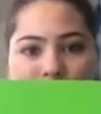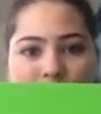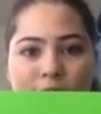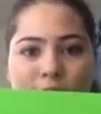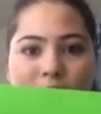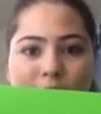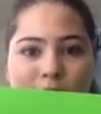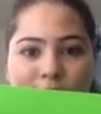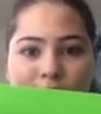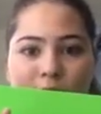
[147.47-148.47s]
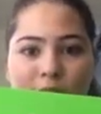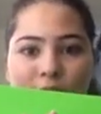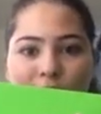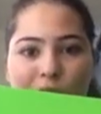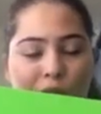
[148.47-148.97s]
I indented the
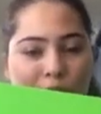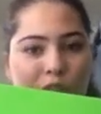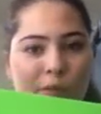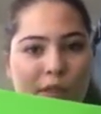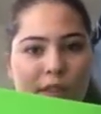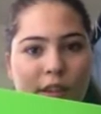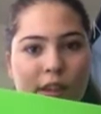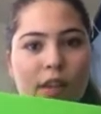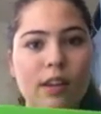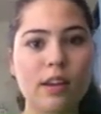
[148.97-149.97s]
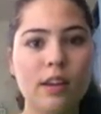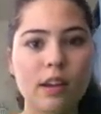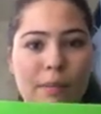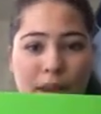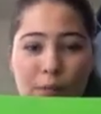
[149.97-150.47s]
lines first with the
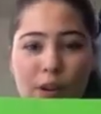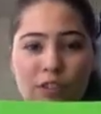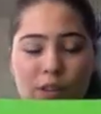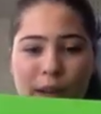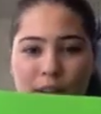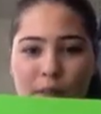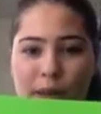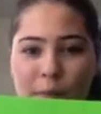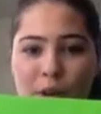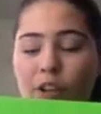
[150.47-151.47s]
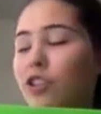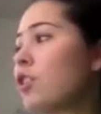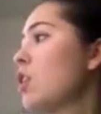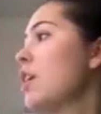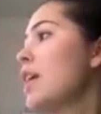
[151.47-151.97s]
paintbrush, the back of a paintbrush,
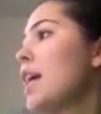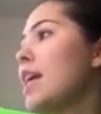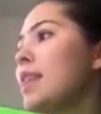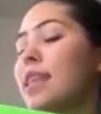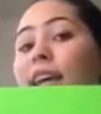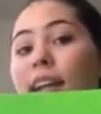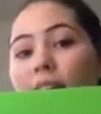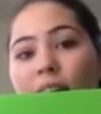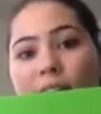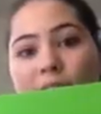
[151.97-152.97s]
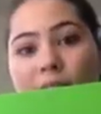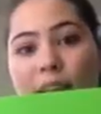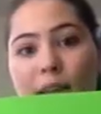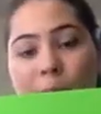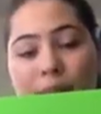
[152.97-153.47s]
and then
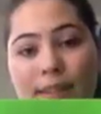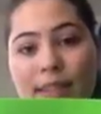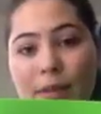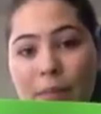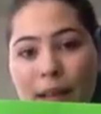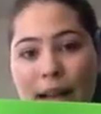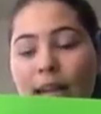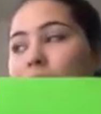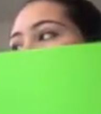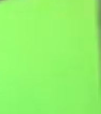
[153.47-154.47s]
I painted it black,